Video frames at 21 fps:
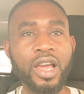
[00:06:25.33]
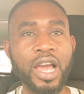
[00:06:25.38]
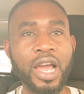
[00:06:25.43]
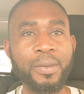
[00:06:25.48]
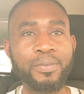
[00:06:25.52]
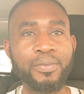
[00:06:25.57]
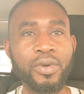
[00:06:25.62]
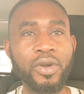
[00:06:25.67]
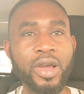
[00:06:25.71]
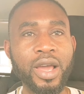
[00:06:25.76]

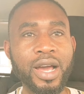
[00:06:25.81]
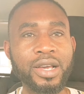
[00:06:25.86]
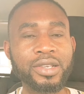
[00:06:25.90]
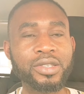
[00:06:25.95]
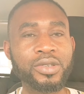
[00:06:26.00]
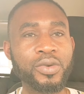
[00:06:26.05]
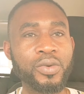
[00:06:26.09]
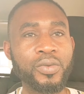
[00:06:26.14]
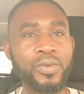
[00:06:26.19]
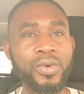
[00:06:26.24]

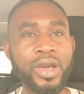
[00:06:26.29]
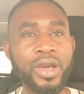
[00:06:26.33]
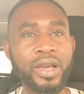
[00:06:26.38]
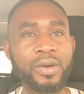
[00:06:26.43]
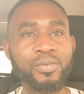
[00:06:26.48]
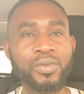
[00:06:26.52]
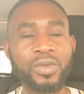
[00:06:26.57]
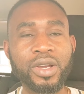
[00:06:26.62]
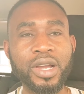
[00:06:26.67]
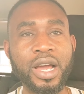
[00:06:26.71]
employers
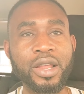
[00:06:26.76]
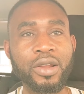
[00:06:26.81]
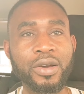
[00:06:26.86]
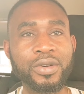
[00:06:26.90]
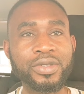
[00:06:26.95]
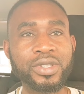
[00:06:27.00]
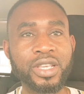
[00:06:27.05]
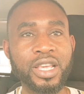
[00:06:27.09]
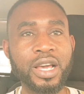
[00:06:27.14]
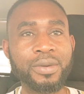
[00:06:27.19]
were kind
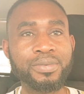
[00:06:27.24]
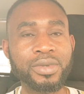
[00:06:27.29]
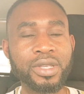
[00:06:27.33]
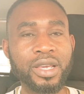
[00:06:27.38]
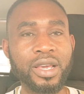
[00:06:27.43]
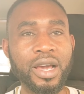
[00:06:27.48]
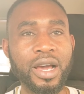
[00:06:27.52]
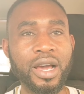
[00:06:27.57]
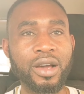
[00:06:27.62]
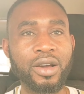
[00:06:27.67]
of
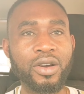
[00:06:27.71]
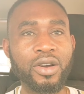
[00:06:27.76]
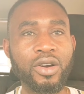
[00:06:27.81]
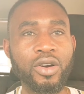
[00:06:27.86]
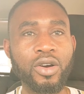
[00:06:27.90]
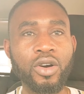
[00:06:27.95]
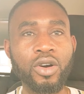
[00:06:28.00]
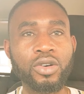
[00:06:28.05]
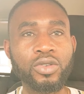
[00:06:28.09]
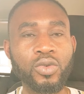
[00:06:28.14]
skeptical
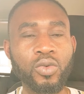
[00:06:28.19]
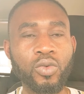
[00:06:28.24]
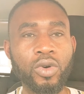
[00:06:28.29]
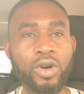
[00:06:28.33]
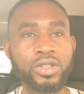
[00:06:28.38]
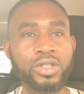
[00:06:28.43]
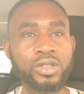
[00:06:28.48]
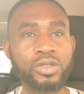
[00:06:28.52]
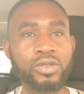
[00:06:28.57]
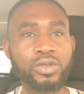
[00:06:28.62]
on
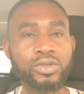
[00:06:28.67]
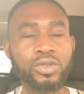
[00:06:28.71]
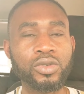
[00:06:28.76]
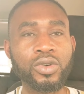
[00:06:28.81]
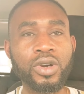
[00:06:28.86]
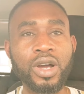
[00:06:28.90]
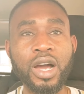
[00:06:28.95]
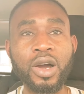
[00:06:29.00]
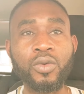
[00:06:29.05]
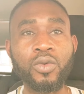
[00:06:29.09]
what to
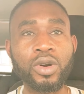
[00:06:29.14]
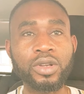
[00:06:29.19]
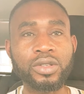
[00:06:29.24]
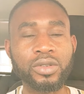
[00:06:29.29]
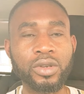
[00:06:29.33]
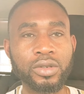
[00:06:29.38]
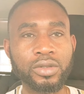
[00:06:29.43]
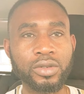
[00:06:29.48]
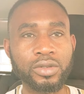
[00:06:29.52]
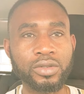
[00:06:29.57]
do and
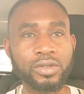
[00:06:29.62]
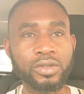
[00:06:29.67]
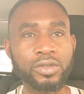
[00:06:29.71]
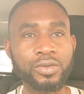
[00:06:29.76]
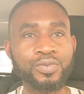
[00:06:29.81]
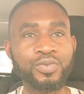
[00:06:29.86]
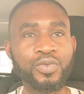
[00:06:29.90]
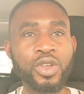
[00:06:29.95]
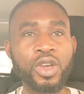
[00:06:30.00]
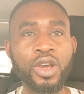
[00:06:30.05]
what not to
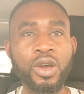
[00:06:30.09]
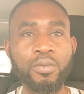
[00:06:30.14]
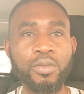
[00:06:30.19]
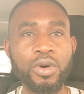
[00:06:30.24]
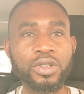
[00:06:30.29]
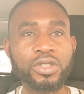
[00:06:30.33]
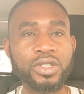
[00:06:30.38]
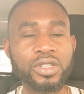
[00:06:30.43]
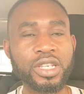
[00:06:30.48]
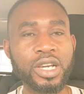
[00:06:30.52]
do.
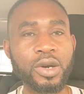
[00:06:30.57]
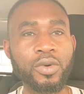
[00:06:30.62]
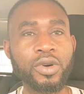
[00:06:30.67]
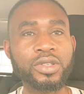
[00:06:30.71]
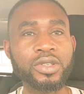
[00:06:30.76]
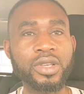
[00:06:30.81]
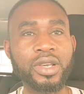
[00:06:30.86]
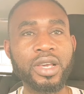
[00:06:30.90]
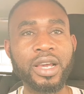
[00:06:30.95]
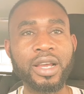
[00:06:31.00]
But there
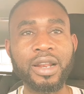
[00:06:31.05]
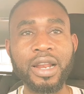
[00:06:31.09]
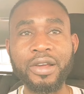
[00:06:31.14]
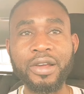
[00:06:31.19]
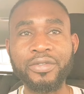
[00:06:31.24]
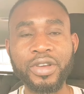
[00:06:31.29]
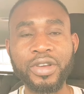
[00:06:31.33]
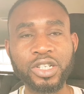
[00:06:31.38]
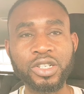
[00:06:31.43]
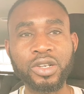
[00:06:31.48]
was a
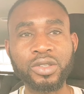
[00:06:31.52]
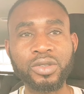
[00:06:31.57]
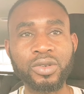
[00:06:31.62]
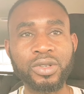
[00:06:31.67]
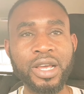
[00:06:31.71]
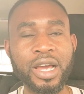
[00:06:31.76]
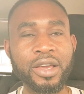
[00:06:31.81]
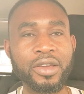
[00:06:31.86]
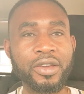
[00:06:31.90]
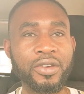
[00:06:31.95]
clarification
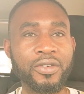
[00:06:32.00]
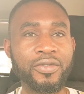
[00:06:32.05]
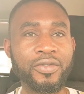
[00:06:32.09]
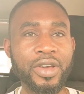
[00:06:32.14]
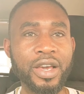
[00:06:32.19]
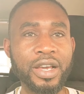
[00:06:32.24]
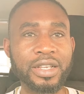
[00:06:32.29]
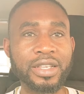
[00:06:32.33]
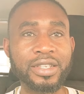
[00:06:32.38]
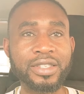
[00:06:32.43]
to that
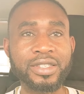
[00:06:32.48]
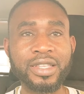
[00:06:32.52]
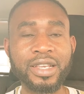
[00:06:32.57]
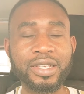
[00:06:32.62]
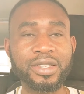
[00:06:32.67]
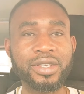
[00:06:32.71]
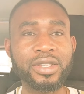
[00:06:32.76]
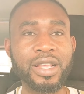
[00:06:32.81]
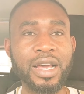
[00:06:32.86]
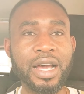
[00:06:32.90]
effect,
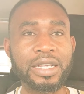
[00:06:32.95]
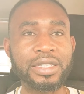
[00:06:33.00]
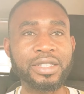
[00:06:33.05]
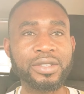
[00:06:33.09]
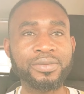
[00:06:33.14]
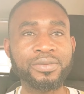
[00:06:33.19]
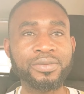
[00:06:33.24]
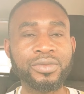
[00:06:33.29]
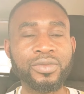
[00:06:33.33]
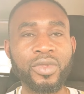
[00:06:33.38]
stating that
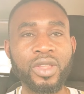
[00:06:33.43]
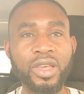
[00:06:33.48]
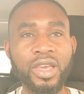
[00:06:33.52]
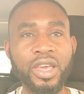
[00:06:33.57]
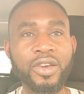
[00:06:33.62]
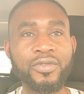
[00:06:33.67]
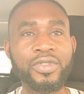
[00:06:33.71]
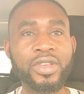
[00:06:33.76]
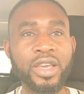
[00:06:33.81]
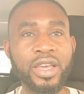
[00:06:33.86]

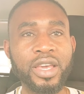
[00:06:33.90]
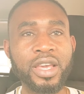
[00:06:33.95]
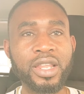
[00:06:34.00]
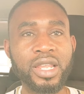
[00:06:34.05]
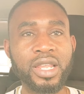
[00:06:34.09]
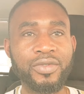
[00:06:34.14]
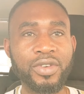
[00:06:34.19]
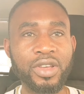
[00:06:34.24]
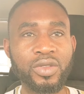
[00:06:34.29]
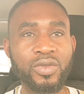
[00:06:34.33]
if the
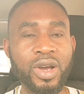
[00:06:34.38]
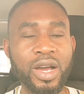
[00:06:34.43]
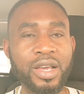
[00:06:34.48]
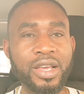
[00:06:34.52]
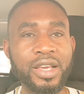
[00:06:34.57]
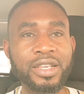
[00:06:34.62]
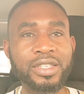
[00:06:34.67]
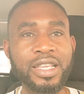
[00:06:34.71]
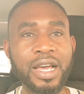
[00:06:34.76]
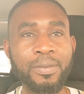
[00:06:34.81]

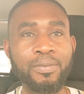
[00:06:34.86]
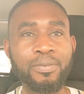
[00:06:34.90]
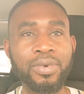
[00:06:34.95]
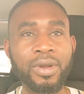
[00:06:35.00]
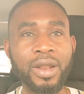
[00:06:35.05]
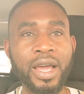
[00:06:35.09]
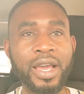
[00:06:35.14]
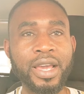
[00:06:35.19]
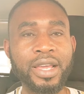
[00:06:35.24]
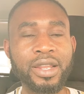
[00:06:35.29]
individual is
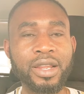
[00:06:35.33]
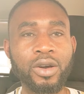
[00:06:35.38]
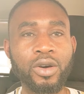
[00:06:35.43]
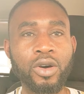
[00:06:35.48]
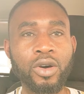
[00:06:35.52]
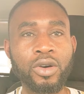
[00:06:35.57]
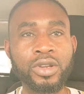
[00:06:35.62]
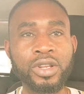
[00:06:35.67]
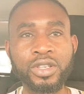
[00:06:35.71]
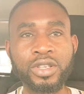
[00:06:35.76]
applying
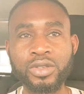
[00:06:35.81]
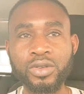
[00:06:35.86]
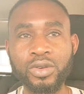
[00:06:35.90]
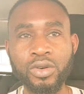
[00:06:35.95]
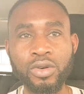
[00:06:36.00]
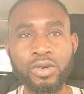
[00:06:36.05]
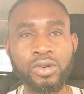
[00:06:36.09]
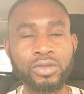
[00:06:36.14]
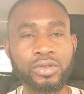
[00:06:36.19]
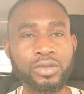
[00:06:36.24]
on his
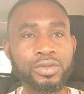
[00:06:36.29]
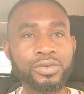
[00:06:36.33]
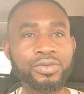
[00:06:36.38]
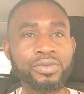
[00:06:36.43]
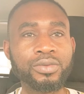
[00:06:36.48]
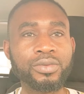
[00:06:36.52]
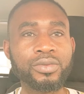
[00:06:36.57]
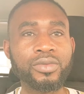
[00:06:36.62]
own,